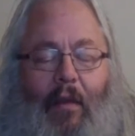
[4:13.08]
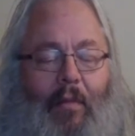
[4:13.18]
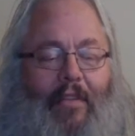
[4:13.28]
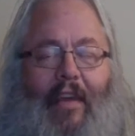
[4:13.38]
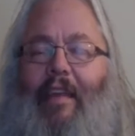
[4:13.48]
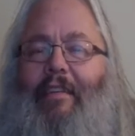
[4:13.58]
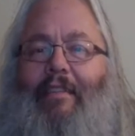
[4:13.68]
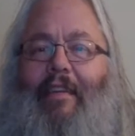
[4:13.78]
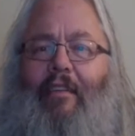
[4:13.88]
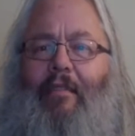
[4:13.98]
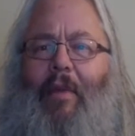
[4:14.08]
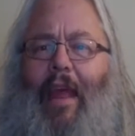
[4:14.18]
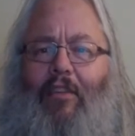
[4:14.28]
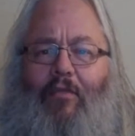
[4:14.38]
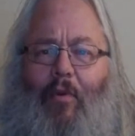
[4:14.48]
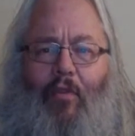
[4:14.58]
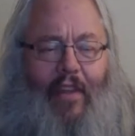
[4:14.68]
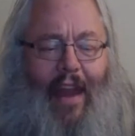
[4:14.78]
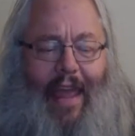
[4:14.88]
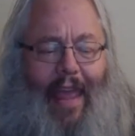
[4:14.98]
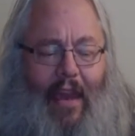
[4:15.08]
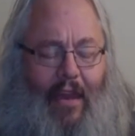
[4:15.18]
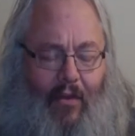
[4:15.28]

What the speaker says: besides, he's got some dance moves that I can't